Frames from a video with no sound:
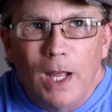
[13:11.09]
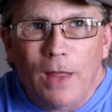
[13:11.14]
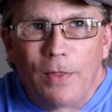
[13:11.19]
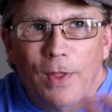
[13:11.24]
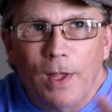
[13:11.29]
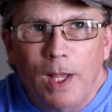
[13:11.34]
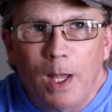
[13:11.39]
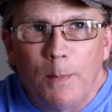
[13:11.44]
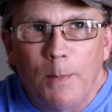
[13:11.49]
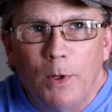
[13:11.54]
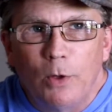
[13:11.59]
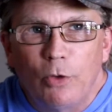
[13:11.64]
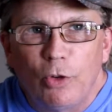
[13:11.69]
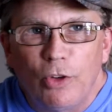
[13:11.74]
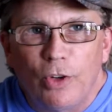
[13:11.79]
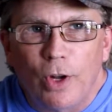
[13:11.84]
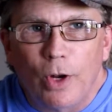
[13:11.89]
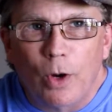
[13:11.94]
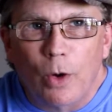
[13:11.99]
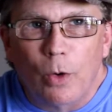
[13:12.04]
I think I
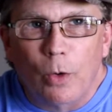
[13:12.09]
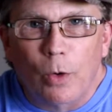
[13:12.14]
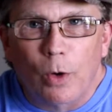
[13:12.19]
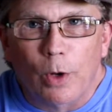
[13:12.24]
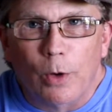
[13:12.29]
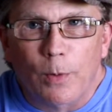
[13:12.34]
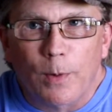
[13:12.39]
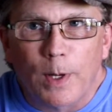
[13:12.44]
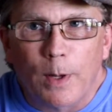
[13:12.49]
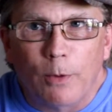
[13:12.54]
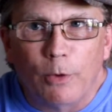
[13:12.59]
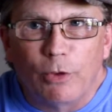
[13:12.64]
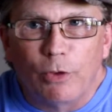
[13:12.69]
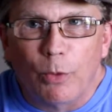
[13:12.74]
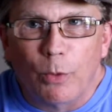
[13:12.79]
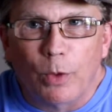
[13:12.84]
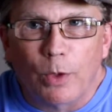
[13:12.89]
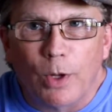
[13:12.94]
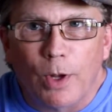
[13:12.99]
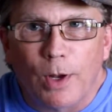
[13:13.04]
mentioned it earlier when I was
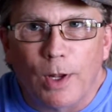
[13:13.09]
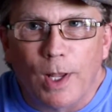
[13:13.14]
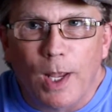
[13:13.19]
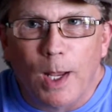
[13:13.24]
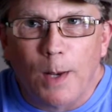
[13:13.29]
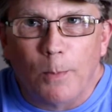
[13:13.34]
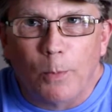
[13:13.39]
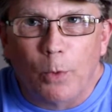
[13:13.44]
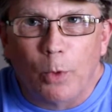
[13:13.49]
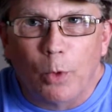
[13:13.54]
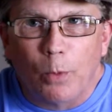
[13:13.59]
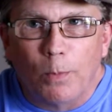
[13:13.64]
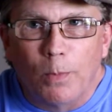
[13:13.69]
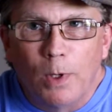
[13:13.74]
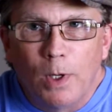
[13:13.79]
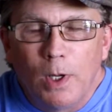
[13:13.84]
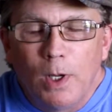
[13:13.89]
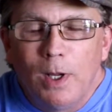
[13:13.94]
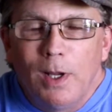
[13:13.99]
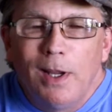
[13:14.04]
showing you the game room,
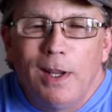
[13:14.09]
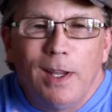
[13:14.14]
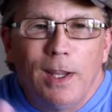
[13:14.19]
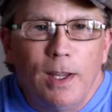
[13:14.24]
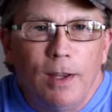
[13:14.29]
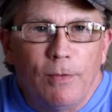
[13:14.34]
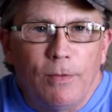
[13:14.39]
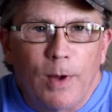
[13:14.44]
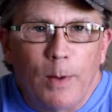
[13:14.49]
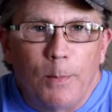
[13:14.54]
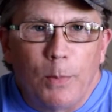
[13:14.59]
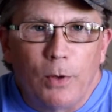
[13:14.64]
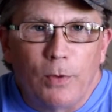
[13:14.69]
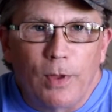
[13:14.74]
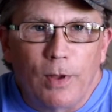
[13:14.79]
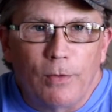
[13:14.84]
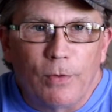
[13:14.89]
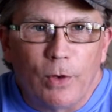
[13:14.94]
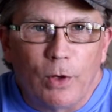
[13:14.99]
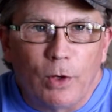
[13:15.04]
if I put
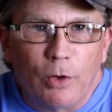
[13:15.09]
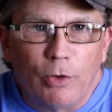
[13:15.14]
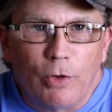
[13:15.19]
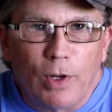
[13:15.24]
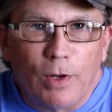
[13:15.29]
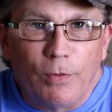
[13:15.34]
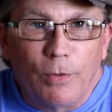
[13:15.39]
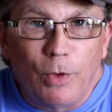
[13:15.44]
that footage in.